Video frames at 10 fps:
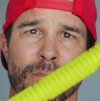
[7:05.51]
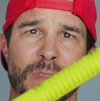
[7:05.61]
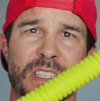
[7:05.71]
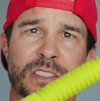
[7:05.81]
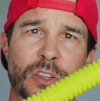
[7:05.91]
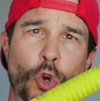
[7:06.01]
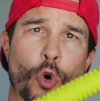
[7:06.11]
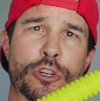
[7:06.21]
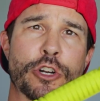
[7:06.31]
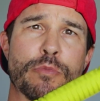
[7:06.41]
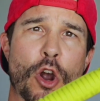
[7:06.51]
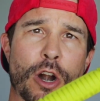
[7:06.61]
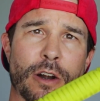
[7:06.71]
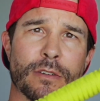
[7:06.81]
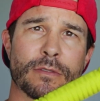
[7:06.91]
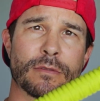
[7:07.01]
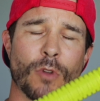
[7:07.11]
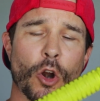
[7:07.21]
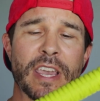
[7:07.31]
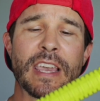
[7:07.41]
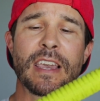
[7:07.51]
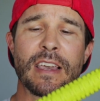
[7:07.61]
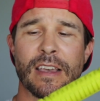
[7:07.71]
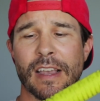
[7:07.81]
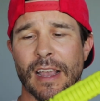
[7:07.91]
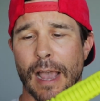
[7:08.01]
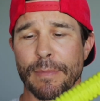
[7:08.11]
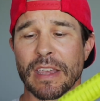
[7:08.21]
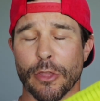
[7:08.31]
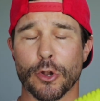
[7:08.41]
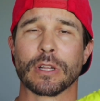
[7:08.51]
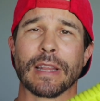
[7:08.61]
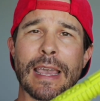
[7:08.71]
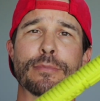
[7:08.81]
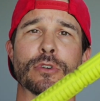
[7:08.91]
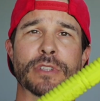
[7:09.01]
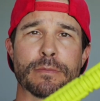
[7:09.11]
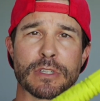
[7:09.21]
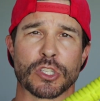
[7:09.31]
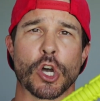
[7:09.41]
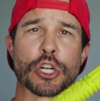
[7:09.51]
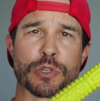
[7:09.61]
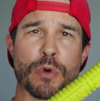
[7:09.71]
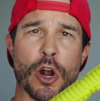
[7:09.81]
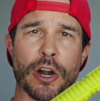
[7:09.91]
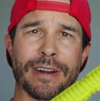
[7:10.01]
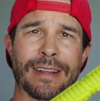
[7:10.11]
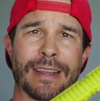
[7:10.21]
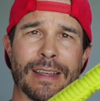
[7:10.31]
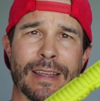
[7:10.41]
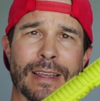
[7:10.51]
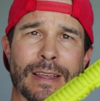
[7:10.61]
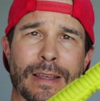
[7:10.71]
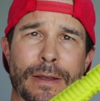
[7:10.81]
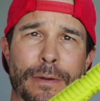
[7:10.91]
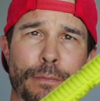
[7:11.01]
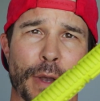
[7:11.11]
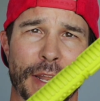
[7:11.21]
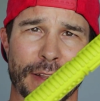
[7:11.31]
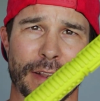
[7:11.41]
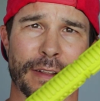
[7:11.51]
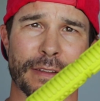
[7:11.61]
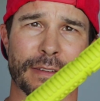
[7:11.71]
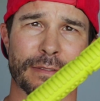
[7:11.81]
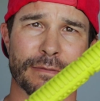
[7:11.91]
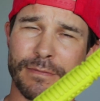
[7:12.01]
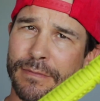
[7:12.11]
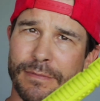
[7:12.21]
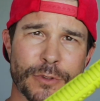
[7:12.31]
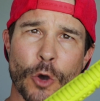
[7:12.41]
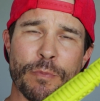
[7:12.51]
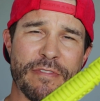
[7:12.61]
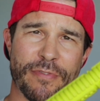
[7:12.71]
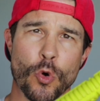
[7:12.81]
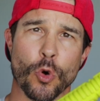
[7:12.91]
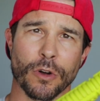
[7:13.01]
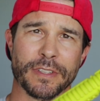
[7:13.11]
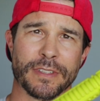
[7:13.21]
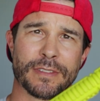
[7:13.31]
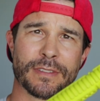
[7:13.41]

This is a torture bar. They're labeled a massage bar, but don't be fooled.